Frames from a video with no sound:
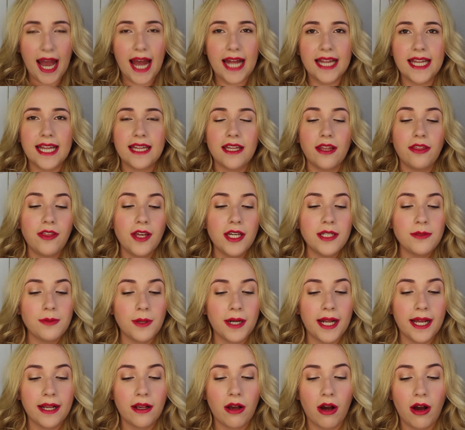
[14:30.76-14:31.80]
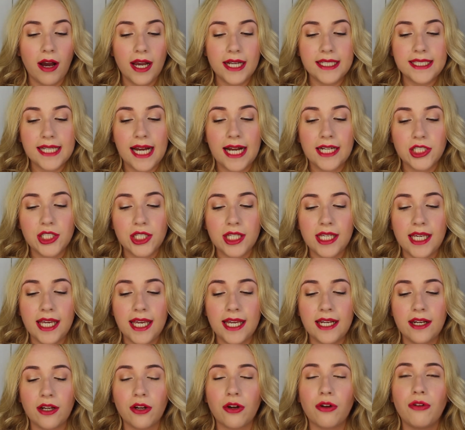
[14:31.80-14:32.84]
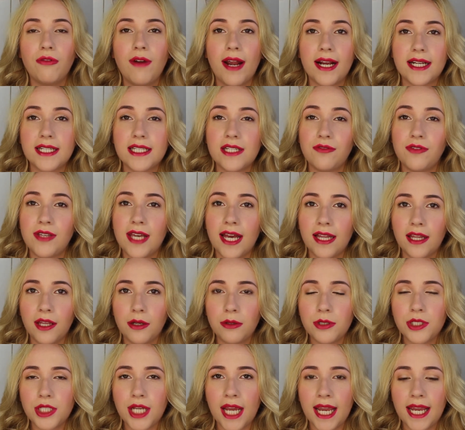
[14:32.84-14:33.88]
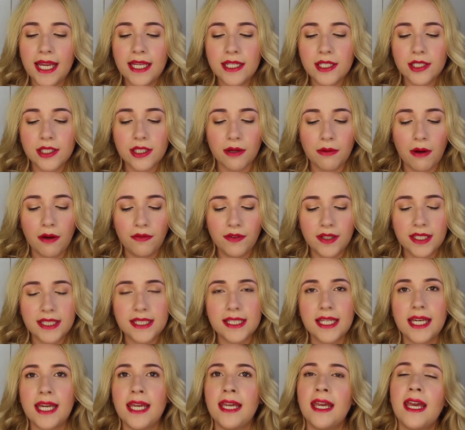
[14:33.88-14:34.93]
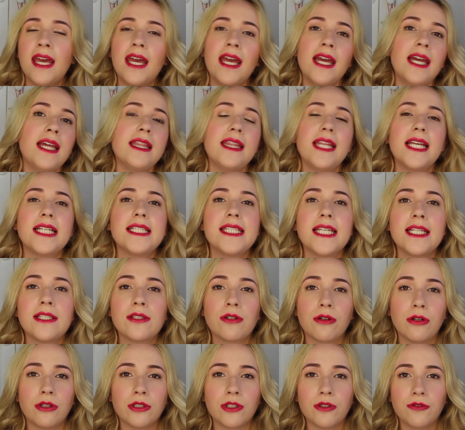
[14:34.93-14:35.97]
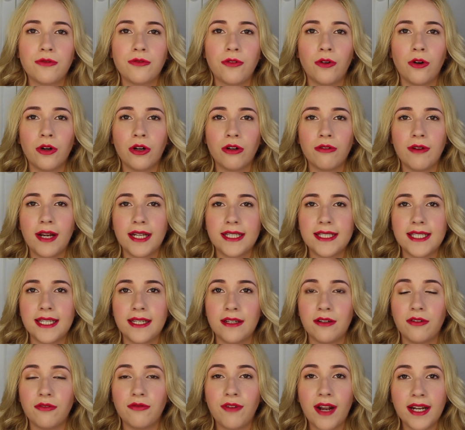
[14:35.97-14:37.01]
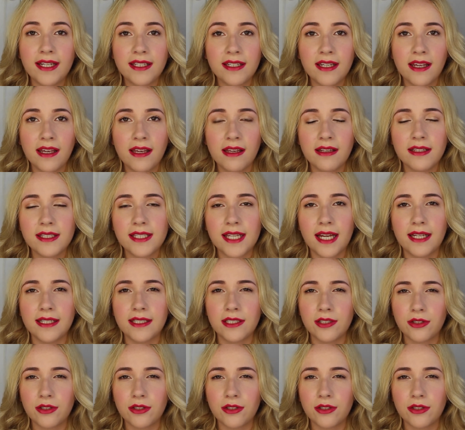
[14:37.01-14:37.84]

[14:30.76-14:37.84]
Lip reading: And then the third one I got is actually in a corrective yellow shade, so obviously this is good for correcting redness and